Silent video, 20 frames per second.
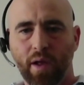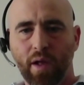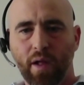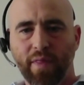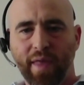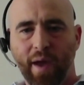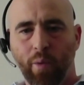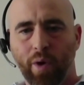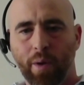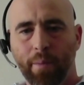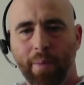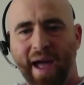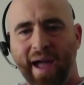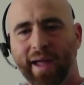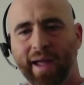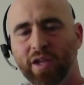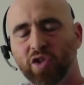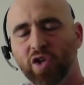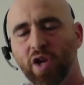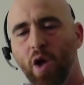one
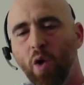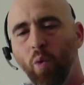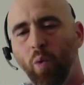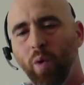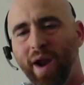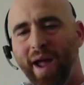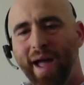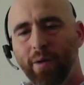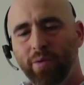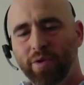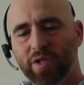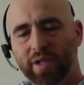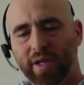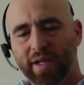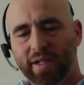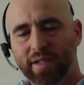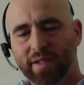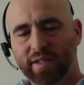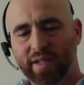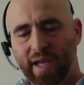package. What I always
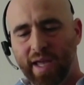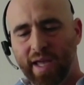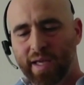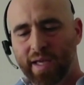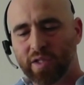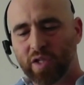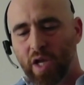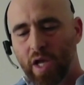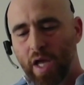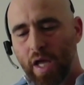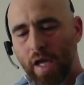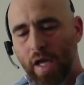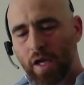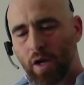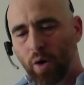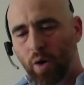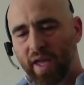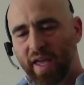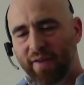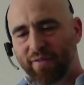like to say is, you
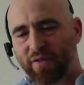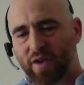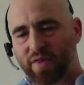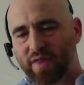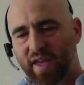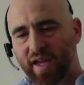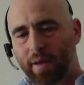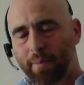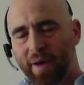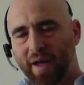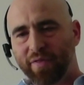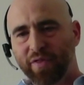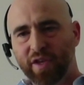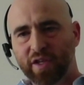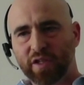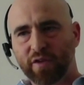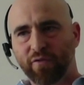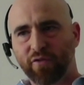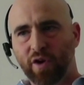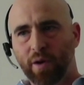know, if you think about
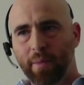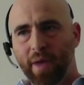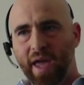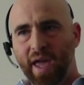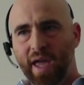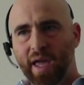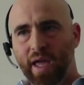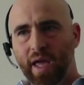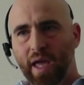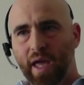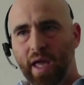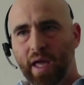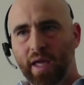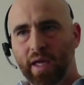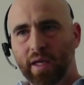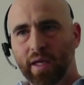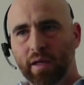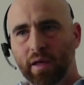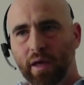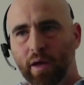this from an
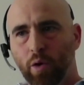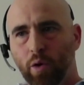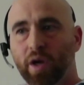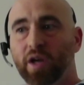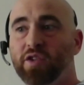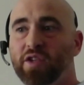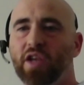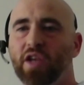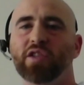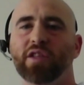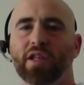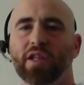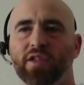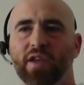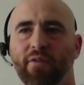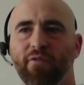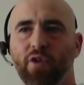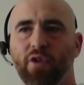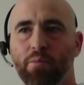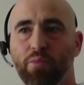organization that
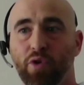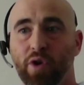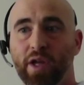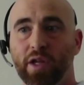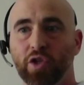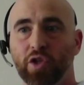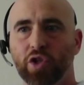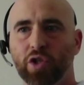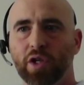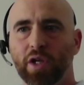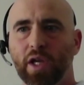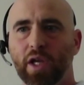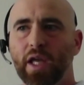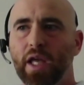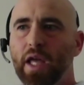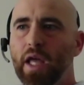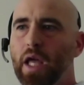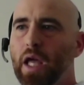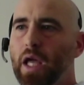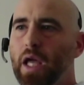suffered a breach,
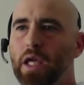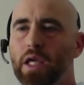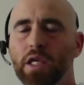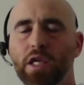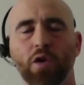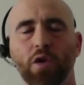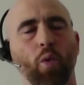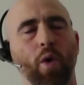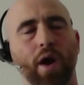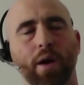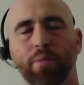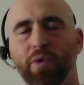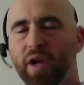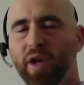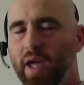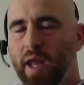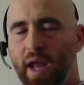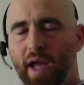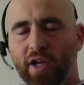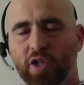you want to
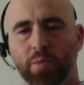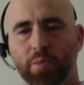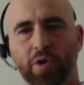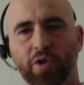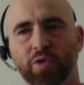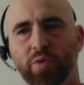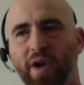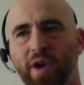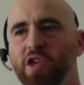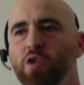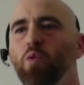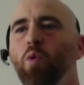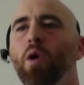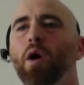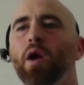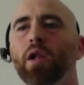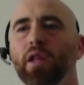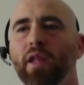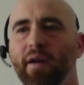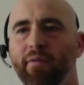bring in experts, right? You
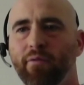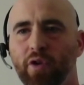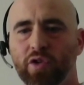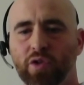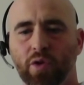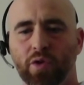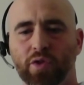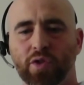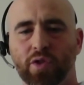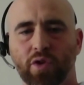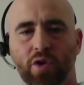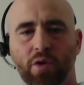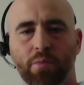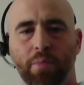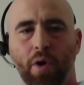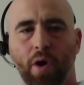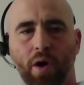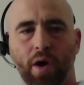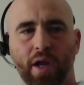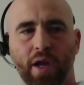want to leverage those
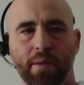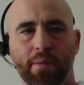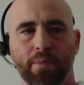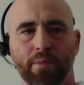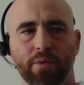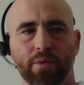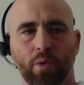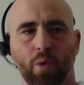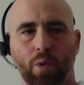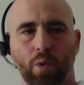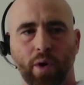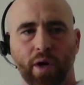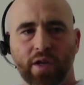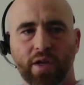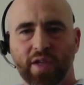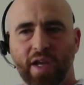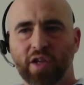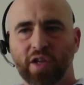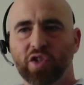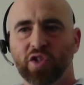third-party
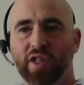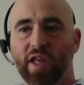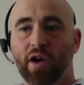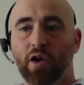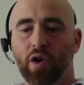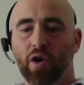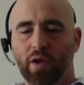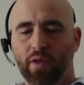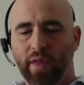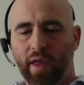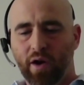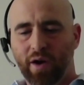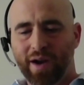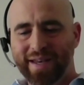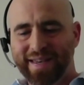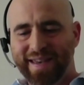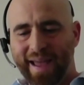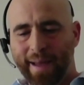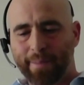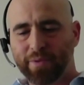organizations that are
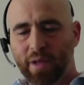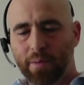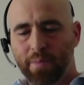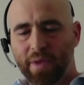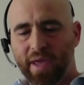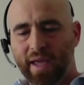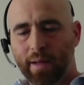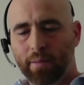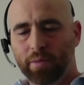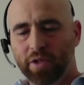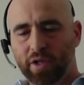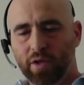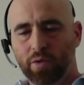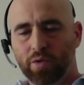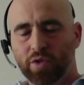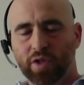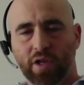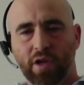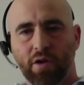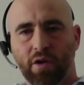adept at being able to do
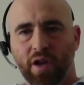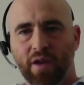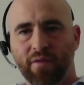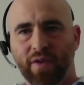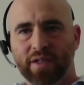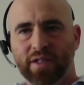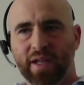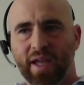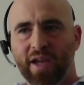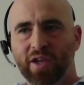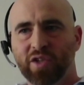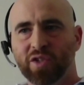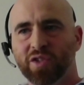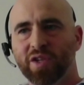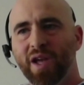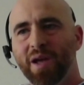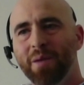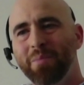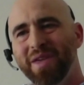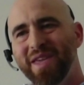security investigations,
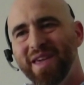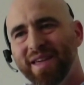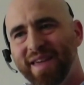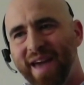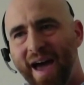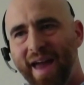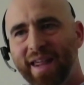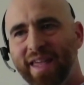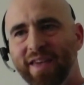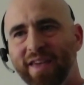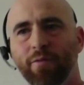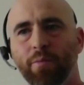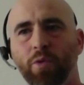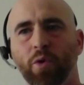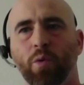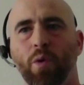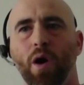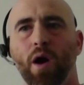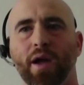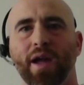but you got to give them
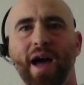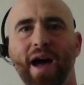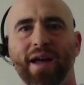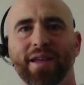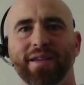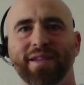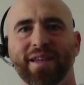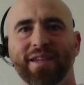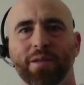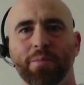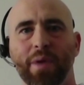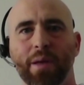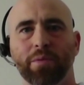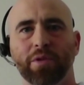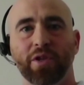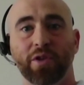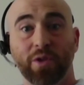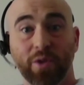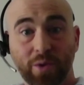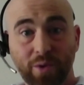the raw content to be able
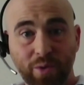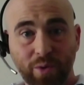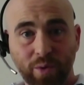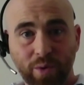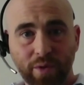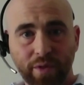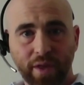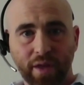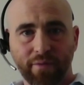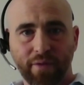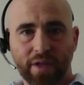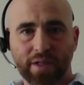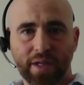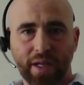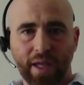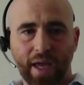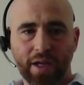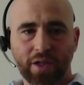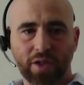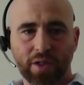to do the mm-hmm.
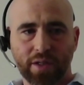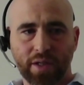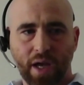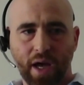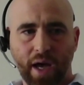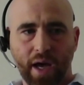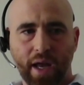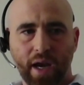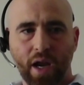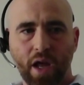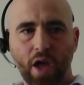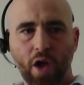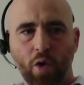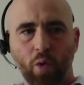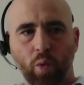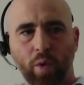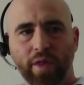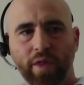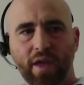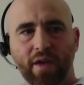investigations on
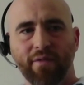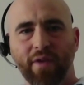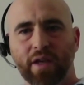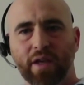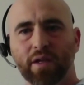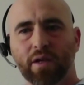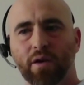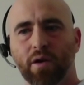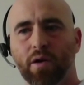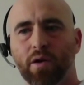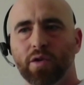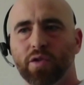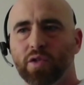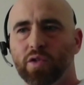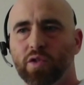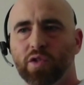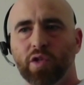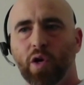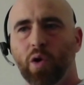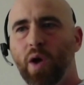when the event occurs.
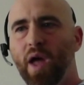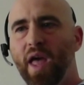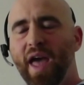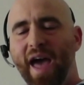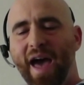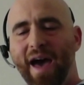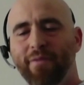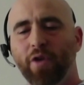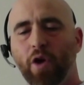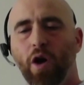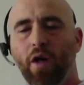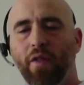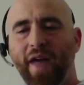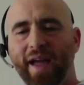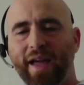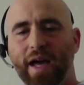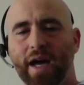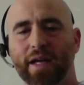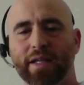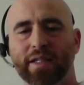And so having all
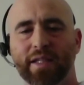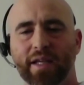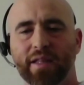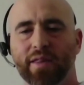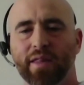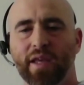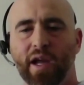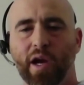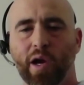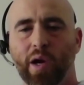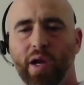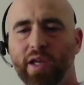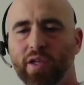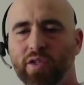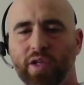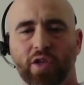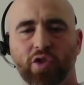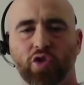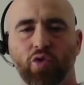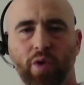that content there
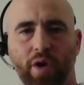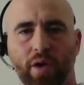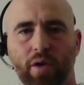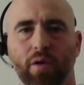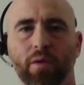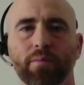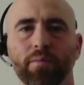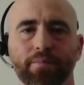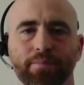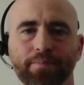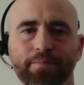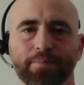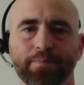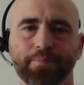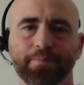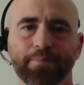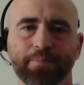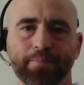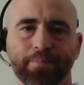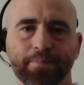is critical.
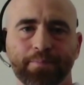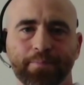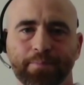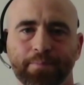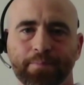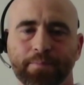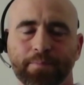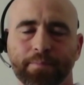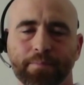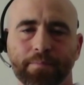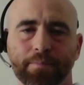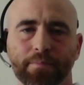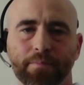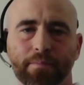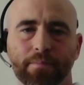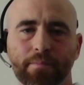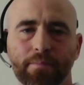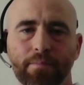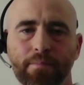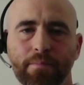That's
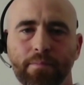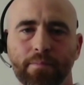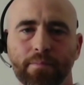awesome. And